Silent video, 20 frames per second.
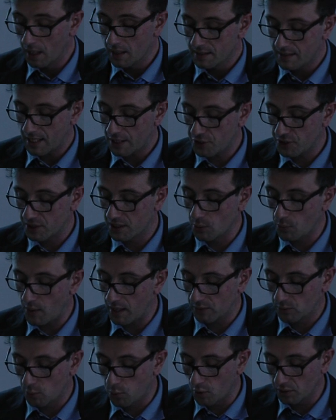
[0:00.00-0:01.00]
such as the
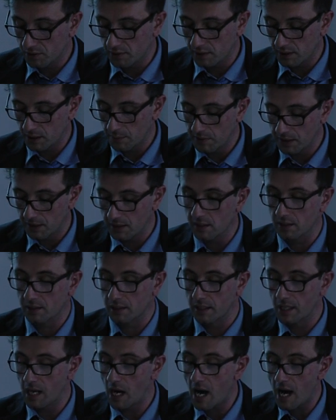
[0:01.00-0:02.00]
one quoted
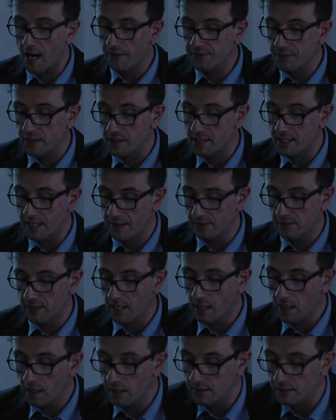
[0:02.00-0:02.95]
immediately after 7a,